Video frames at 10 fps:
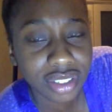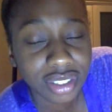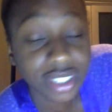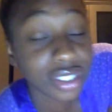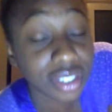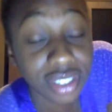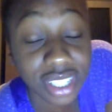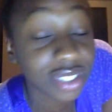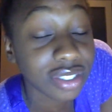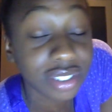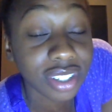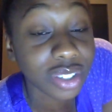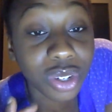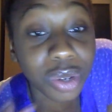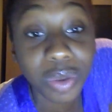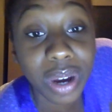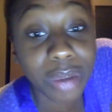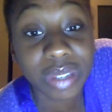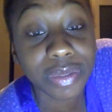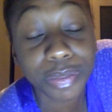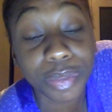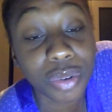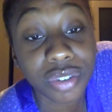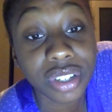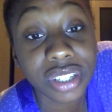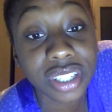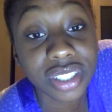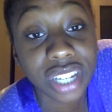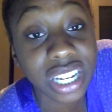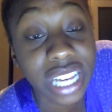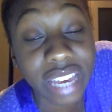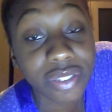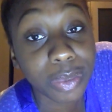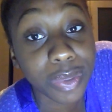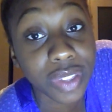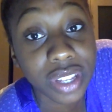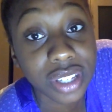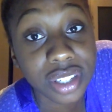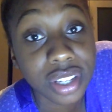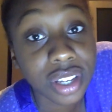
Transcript: this, I don't know why I'm even bothering. This, I give up on this.